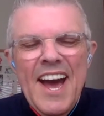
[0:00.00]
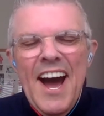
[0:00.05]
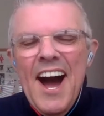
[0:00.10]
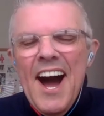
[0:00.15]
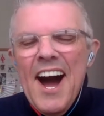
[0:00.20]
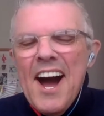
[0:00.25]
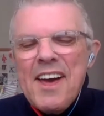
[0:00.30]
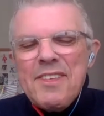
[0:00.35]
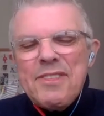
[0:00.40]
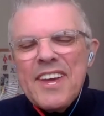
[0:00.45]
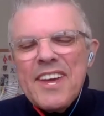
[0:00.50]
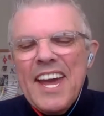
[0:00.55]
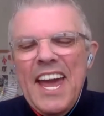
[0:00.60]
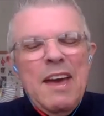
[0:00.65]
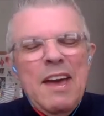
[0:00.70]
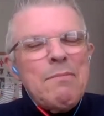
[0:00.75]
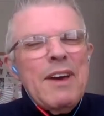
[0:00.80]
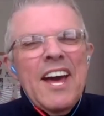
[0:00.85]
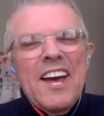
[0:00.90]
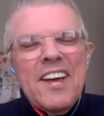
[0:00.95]
I think
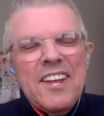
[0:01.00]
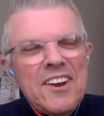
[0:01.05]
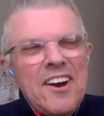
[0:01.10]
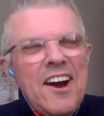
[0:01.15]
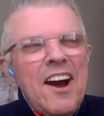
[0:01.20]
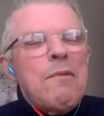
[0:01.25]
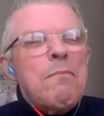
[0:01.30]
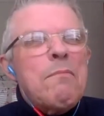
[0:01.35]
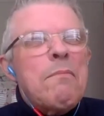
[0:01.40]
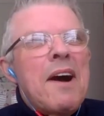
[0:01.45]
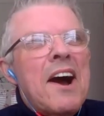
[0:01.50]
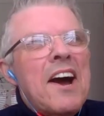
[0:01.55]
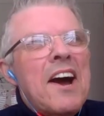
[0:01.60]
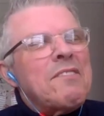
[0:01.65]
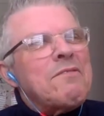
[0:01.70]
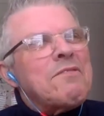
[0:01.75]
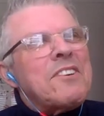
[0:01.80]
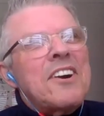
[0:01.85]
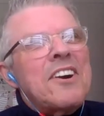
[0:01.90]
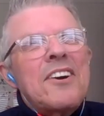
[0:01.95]
Emma and I might
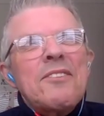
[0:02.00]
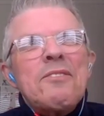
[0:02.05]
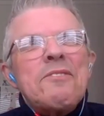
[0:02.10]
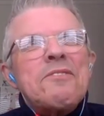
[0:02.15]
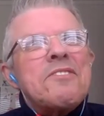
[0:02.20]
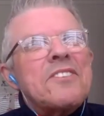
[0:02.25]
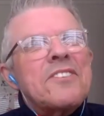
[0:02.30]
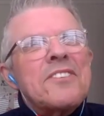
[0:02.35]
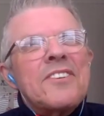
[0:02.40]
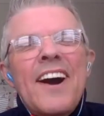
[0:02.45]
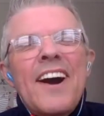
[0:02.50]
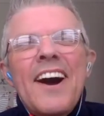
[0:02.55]
have gone through,